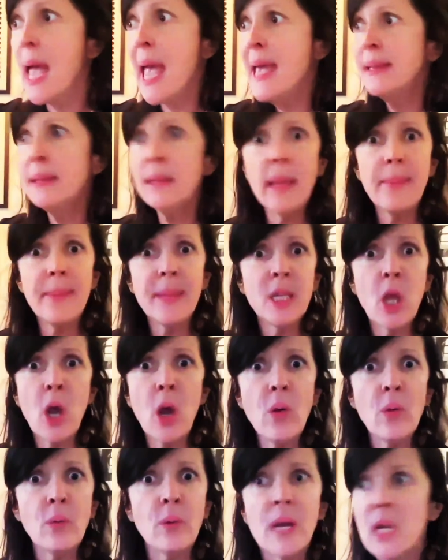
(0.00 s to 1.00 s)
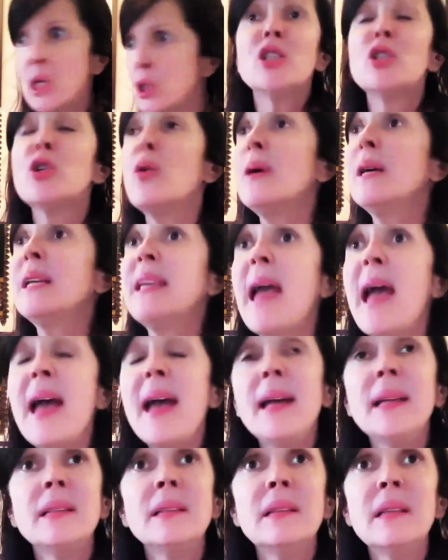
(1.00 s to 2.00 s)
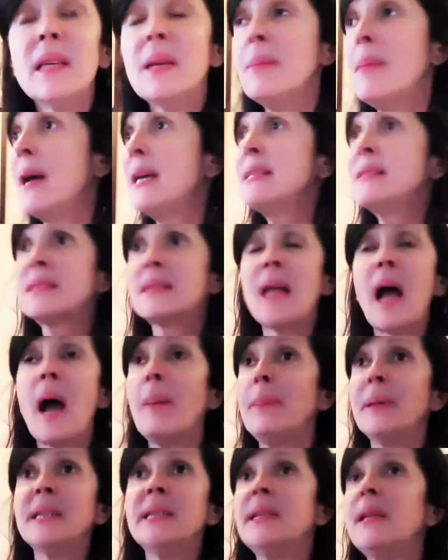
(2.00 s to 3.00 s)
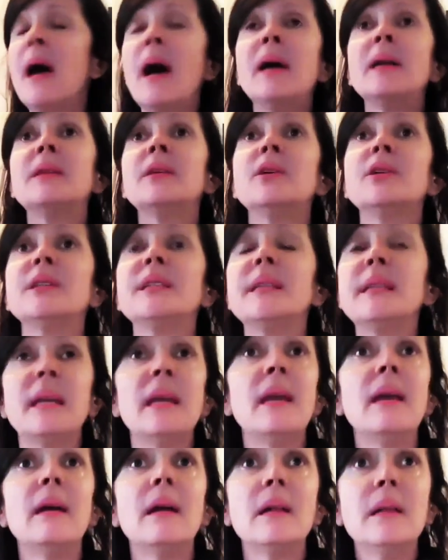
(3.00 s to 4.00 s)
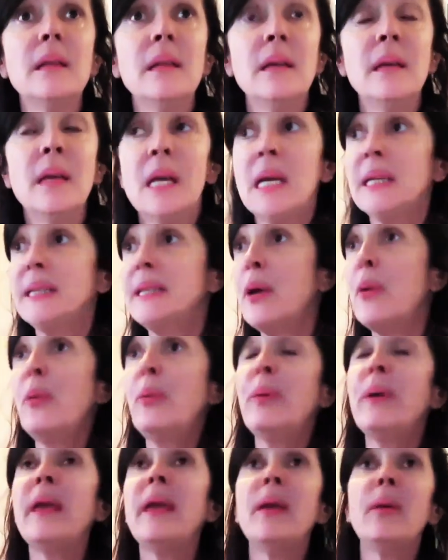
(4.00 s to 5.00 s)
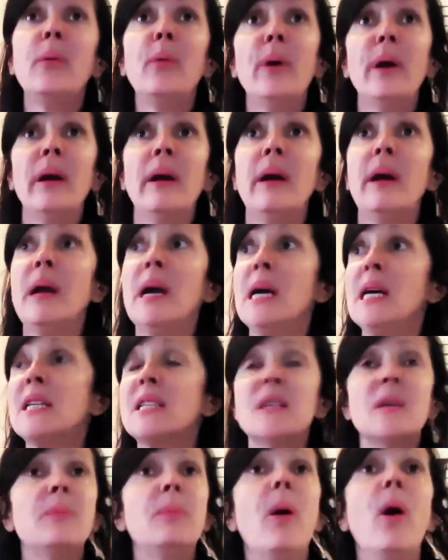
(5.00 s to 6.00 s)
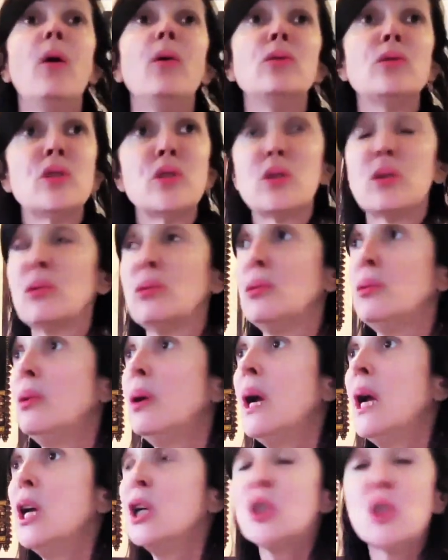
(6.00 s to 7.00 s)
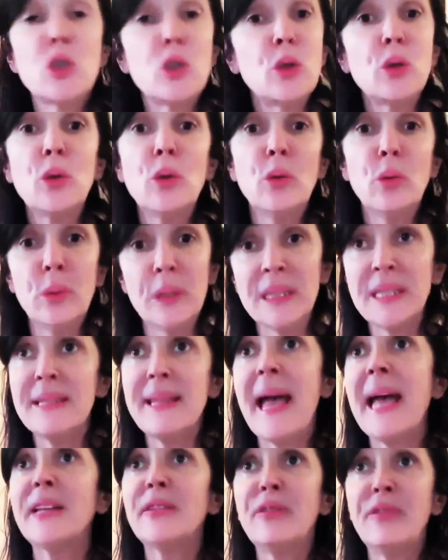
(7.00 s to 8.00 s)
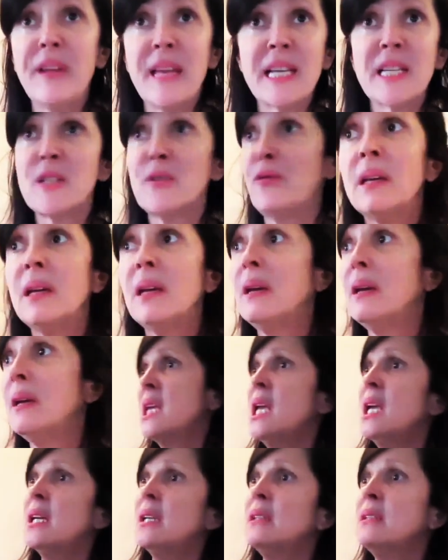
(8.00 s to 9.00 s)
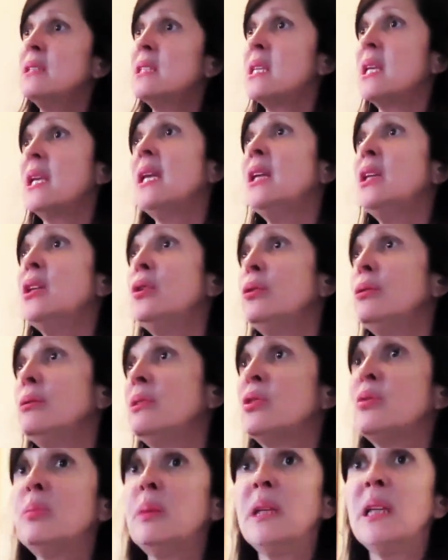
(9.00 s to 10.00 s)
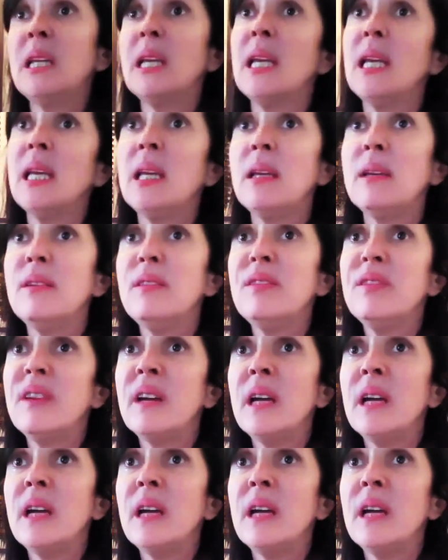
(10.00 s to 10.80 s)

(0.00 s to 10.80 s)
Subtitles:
and let me know. So again, he messed up another deal that we were supposed to do with Netflix. He continued to believe